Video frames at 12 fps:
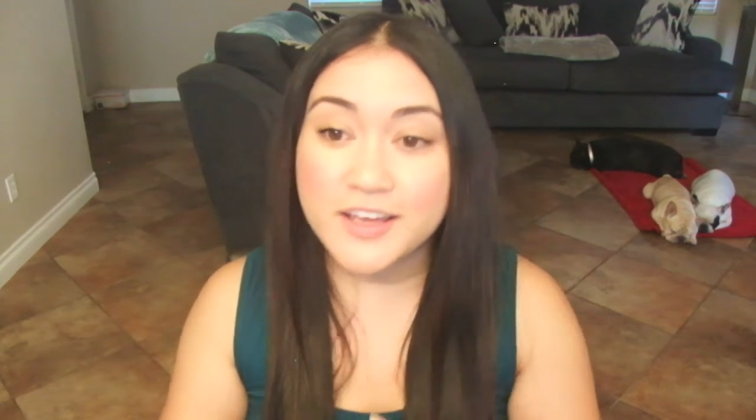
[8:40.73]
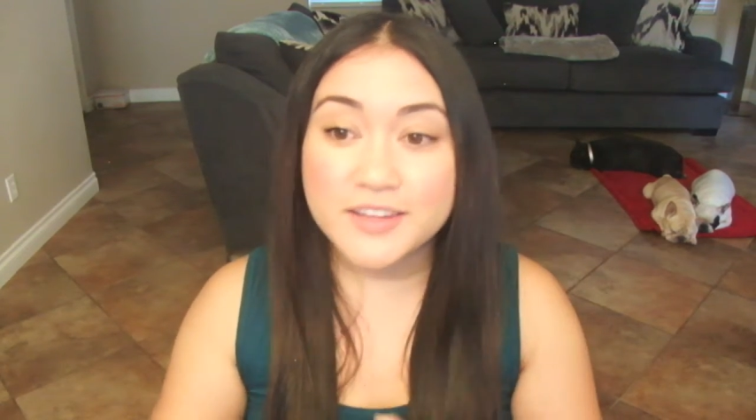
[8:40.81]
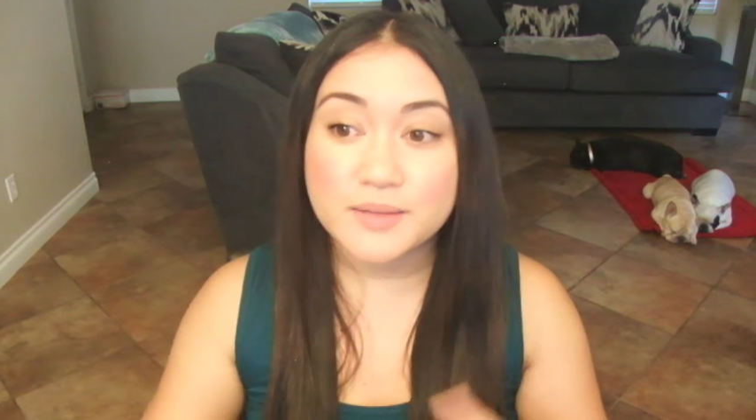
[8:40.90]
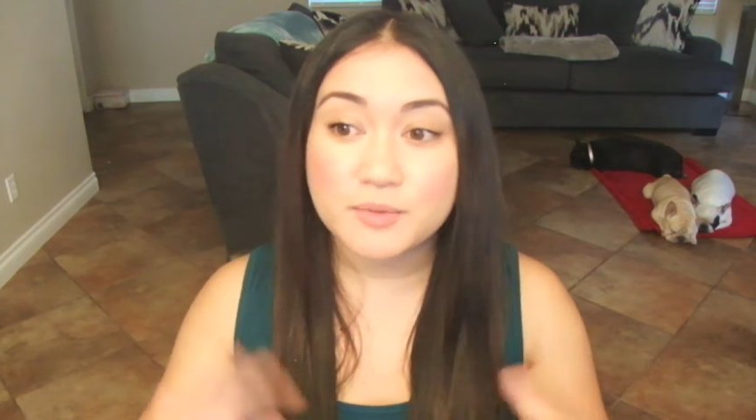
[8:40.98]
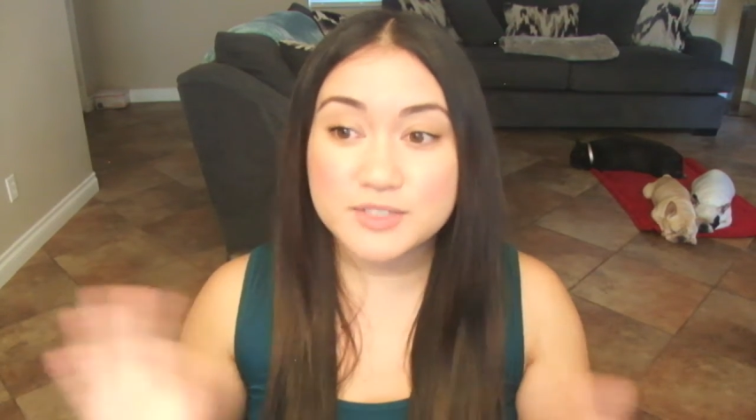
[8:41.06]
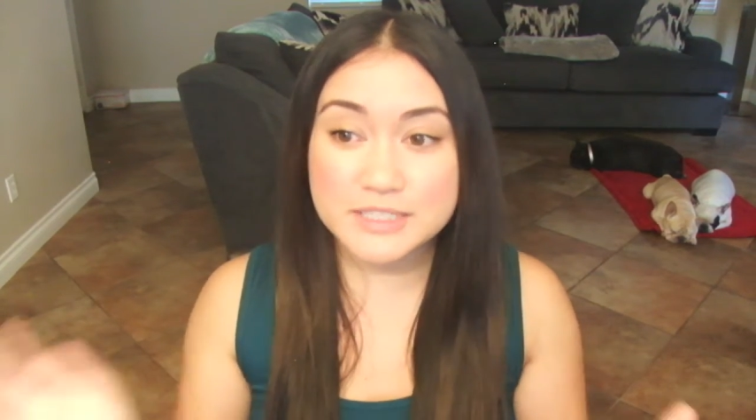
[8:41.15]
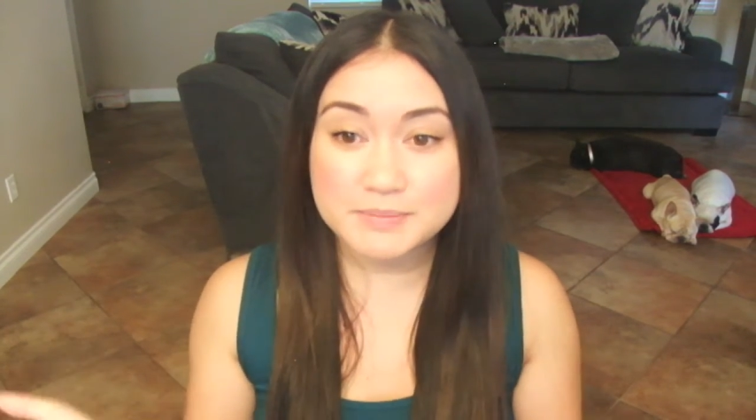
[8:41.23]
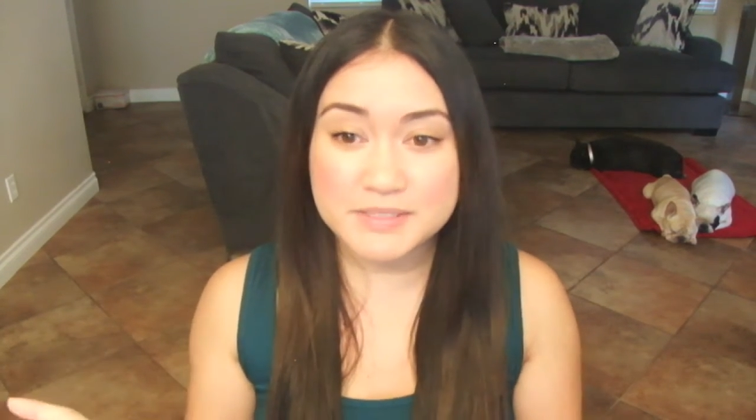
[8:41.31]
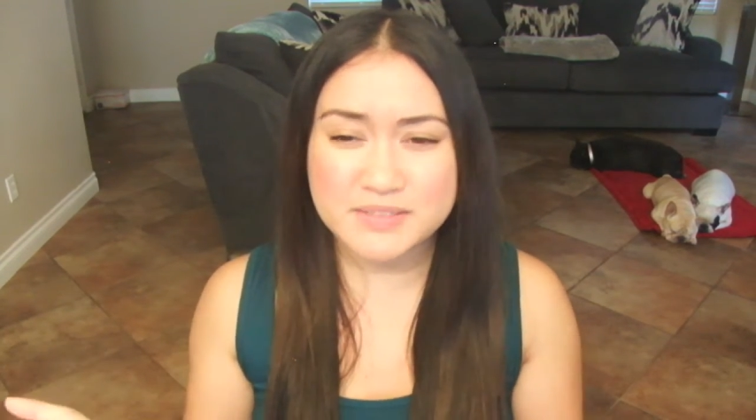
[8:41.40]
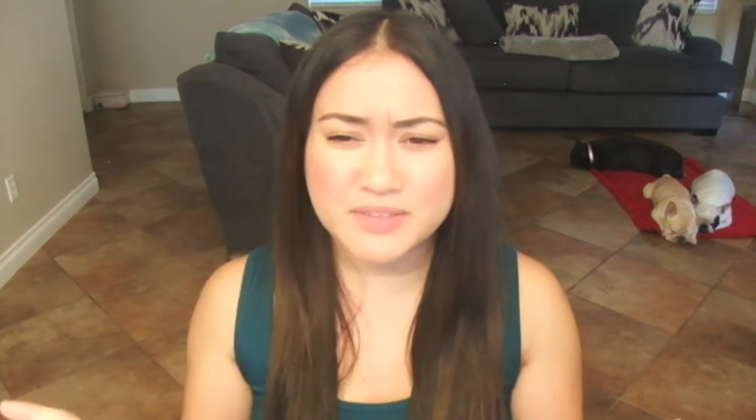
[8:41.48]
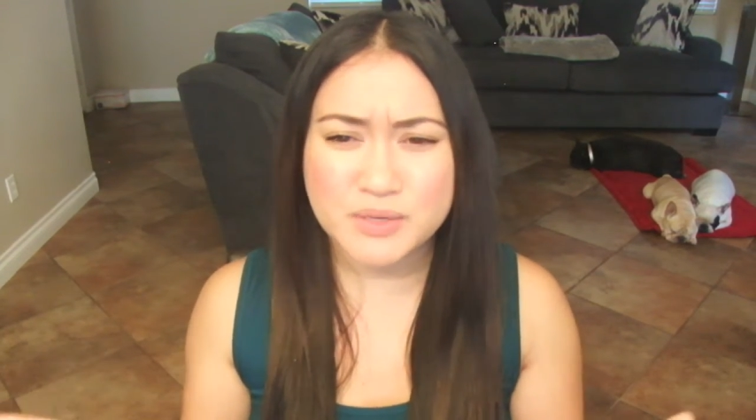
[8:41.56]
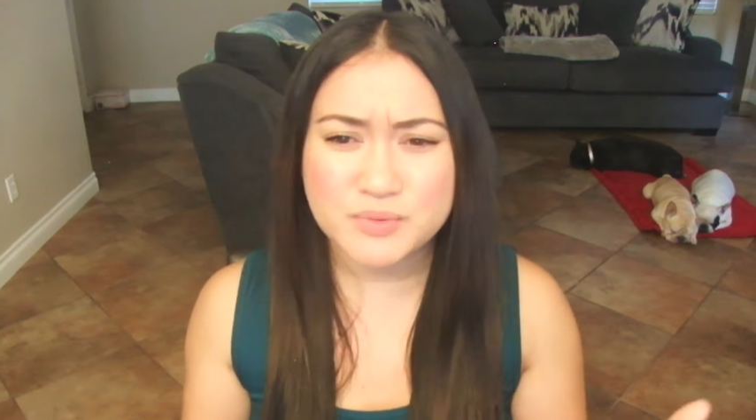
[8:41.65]
The most
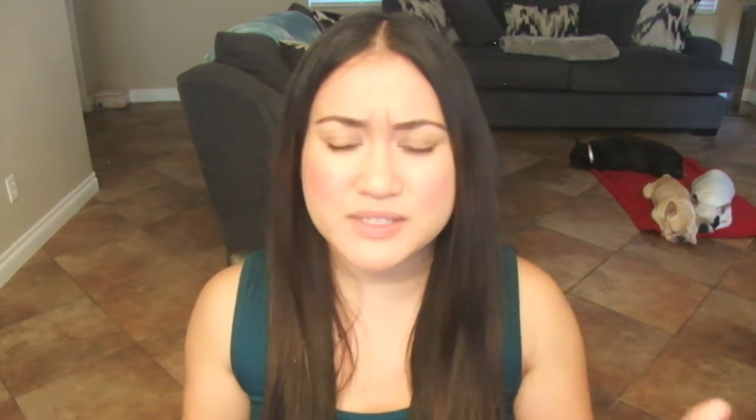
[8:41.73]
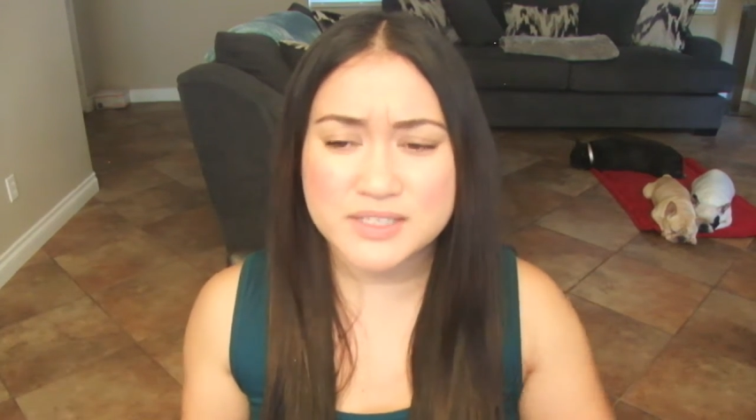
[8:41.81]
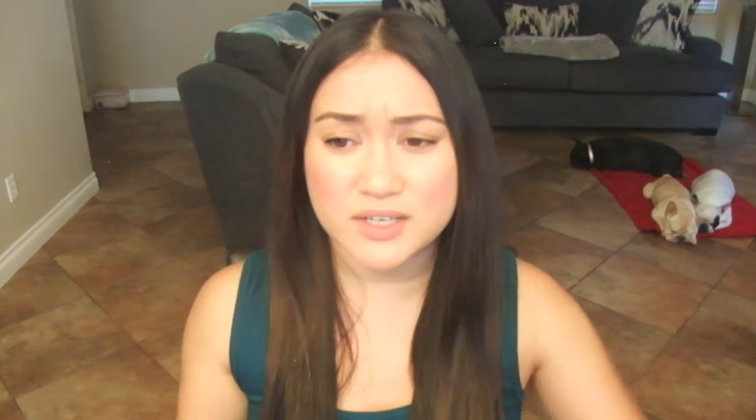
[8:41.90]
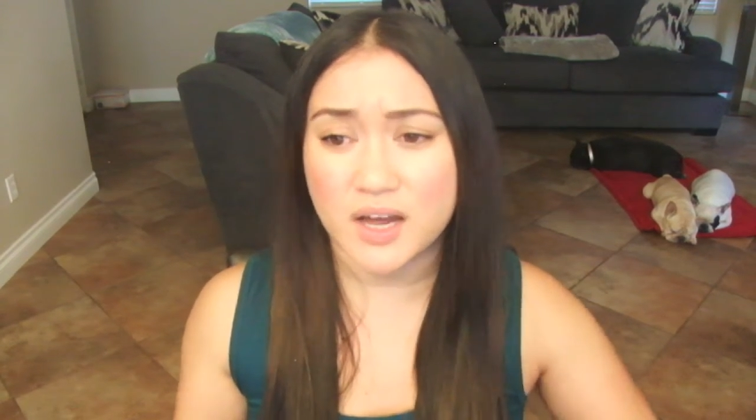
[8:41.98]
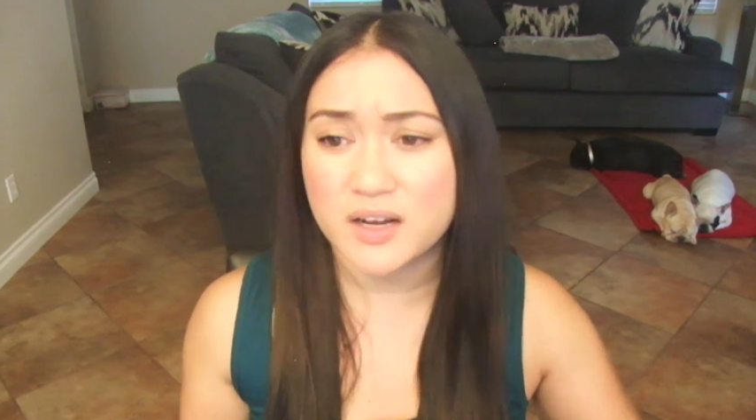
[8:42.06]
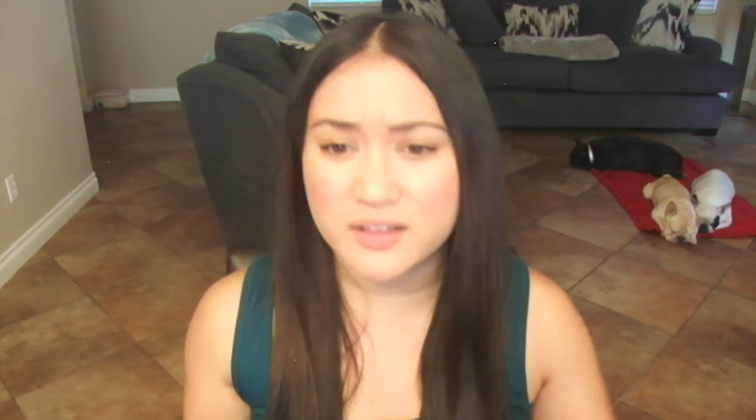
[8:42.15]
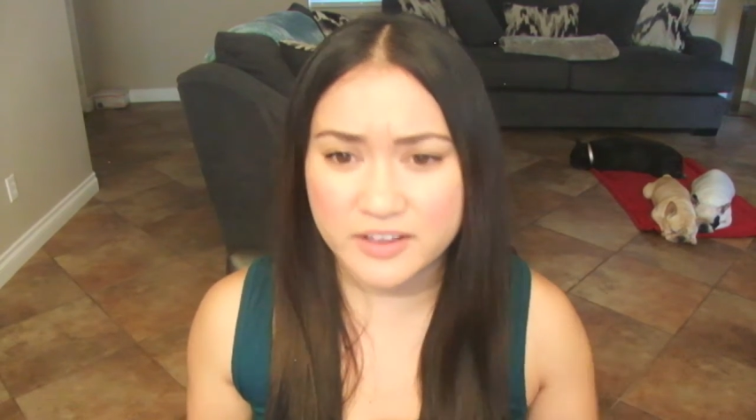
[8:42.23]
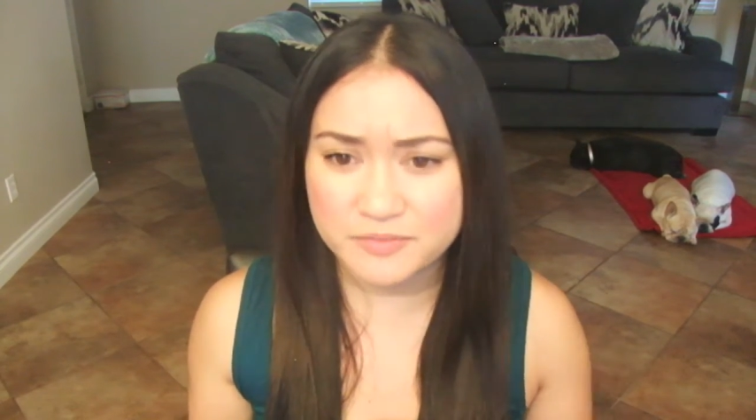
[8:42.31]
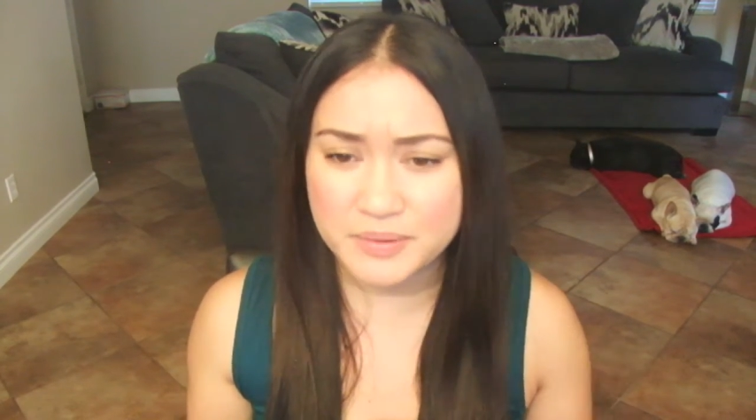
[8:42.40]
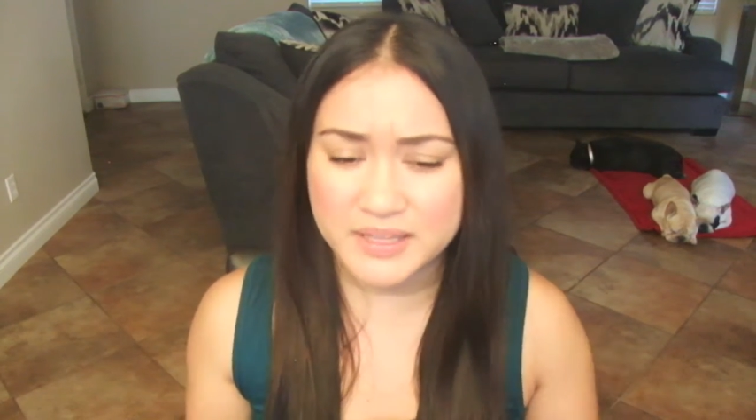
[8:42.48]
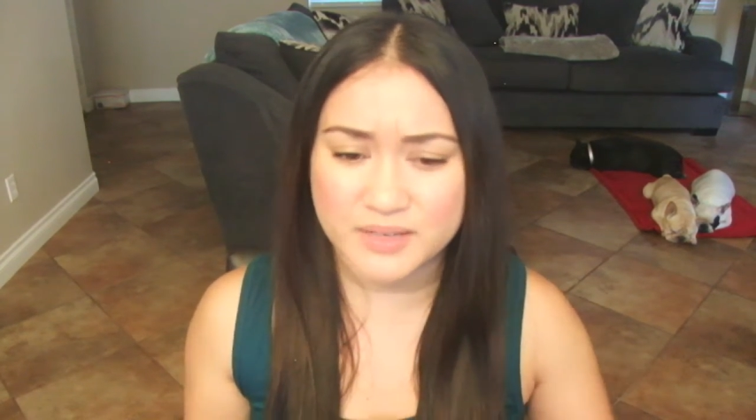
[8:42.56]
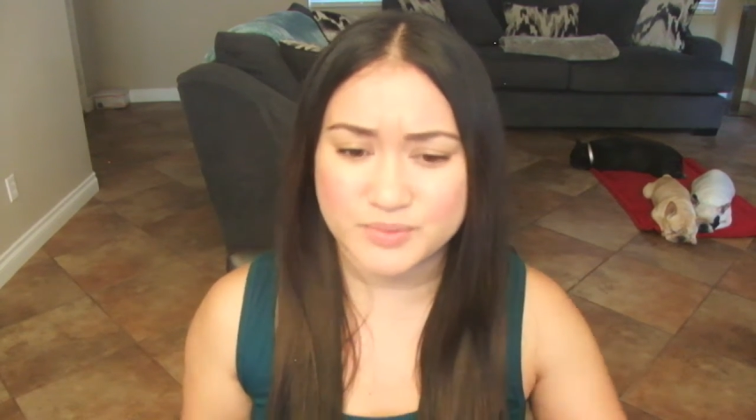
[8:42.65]
expensive thing was the Gonal-F
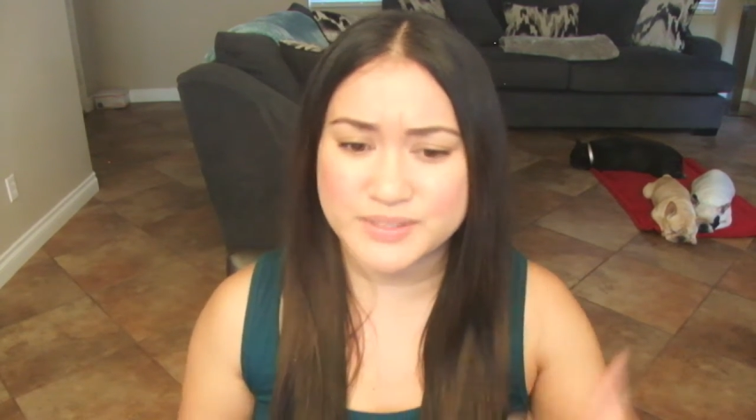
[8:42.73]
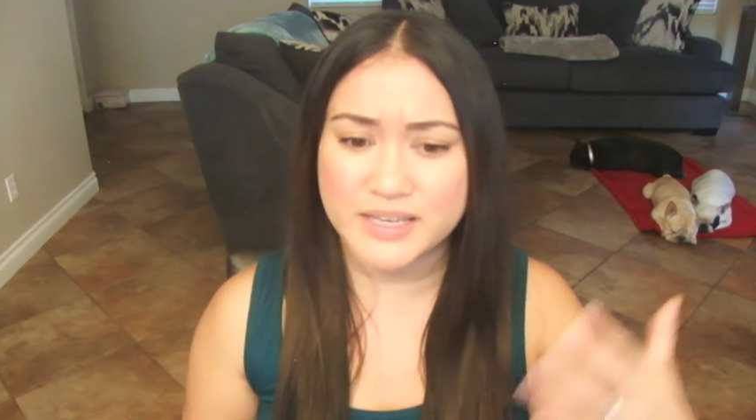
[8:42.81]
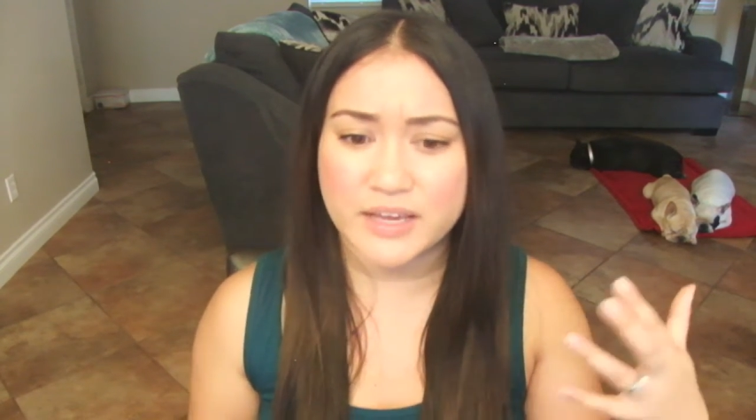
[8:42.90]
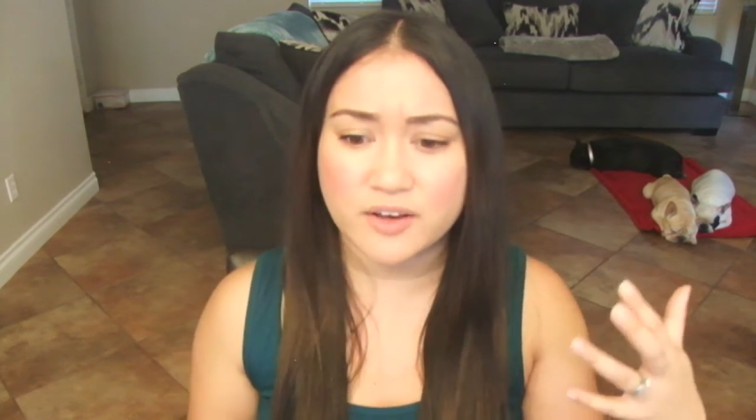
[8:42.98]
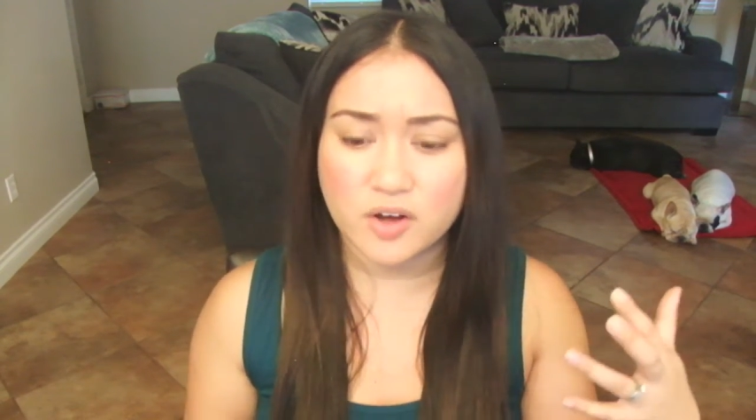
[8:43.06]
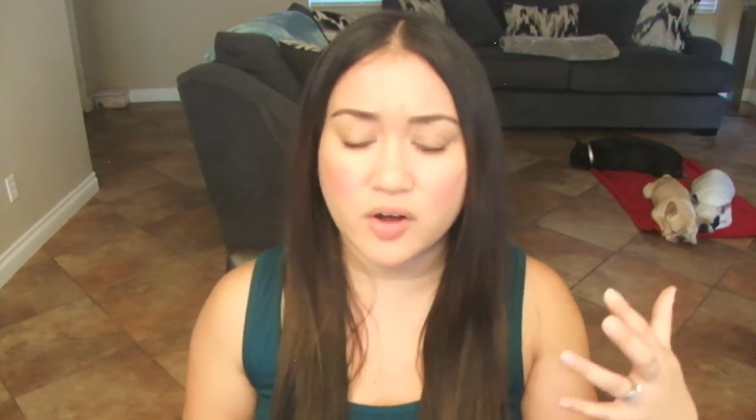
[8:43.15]
pen that was like